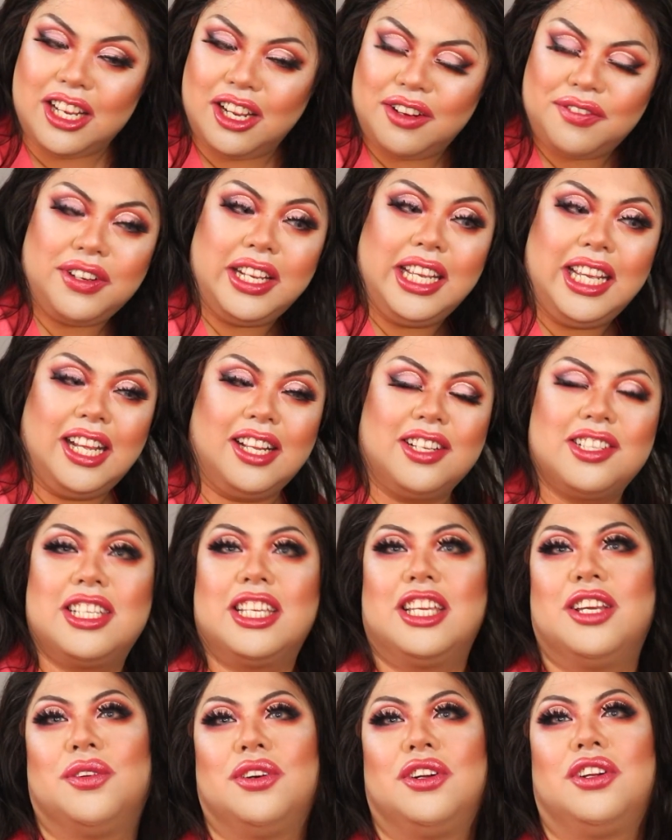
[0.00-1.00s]
hopefully I'll see
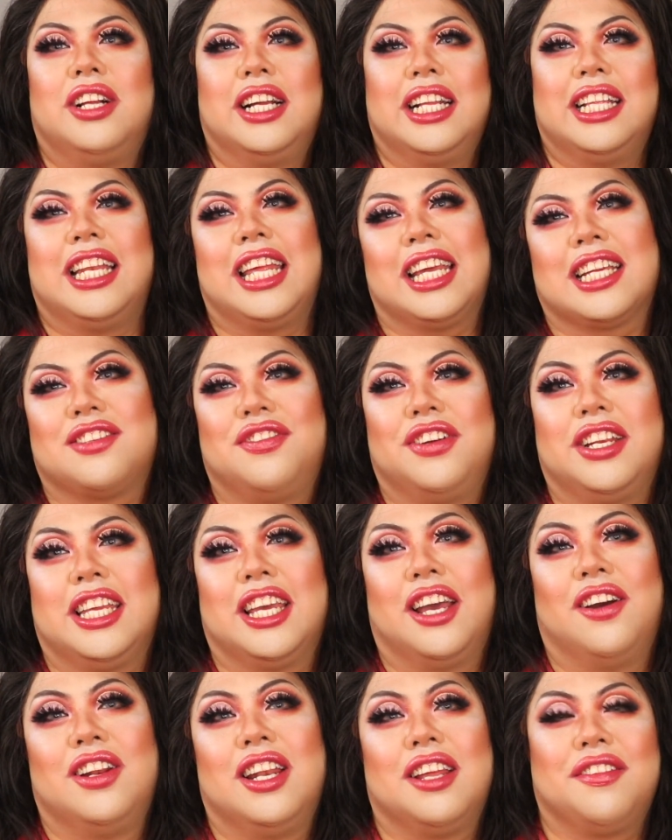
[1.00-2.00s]
you all in the next
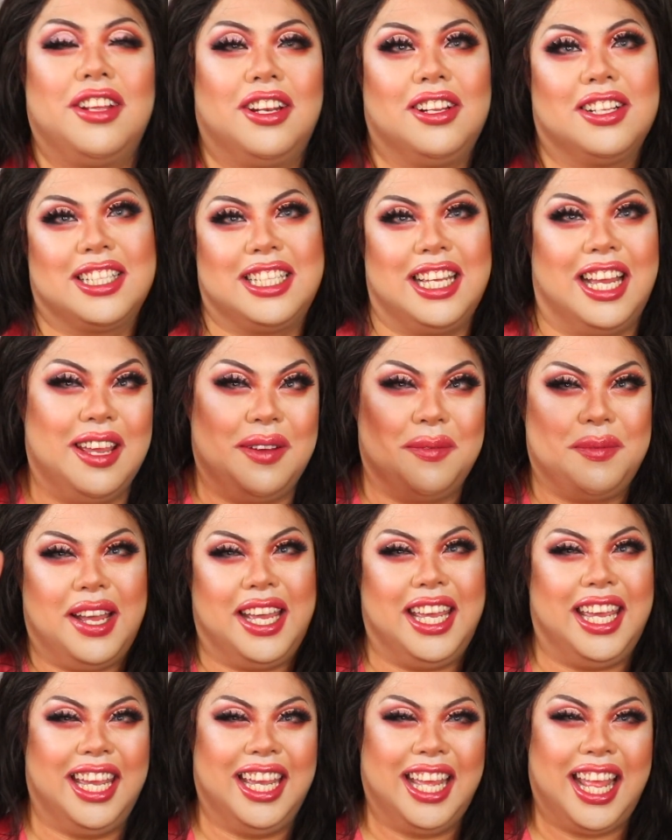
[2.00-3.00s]
video. Love you a long time.
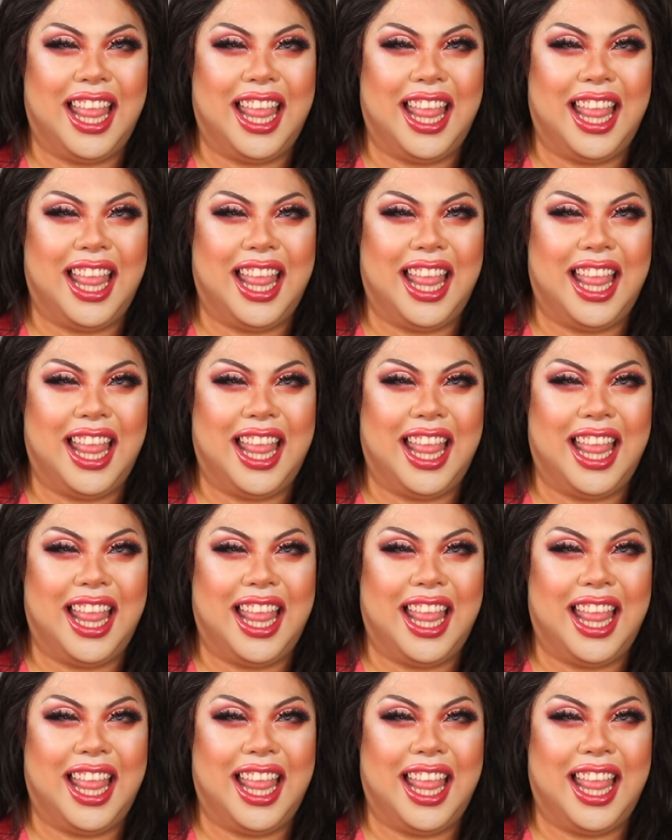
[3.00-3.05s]
Bye.